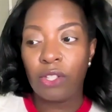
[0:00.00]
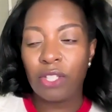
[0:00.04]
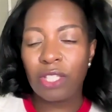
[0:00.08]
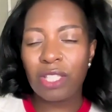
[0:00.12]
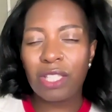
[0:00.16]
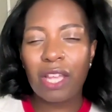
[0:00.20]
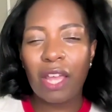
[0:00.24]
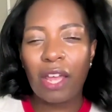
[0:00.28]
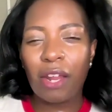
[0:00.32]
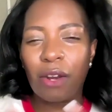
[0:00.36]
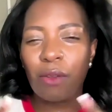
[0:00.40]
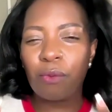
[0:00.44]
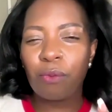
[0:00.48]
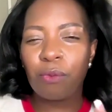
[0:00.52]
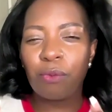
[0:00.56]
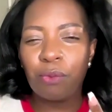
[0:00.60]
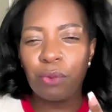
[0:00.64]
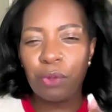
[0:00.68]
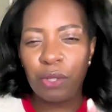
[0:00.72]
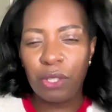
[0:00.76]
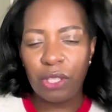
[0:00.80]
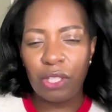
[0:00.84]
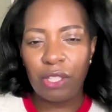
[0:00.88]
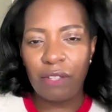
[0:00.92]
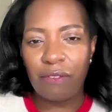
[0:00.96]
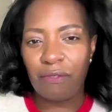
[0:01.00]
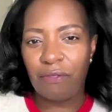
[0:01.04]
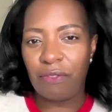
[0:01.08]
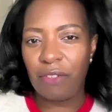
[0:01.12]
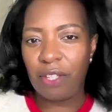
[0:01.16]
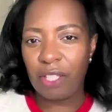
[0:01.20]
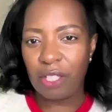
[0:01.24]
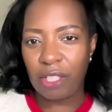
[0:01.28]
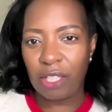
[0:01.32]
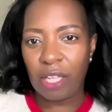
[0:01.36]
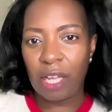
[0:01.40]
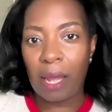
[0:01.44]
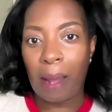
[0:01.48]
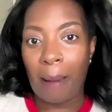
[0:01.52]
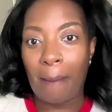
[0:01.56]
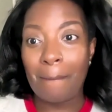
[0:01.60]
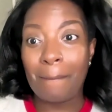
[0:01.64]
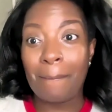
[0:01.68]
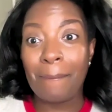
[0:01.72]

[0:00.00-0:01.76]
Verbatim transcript: just kind of really feeling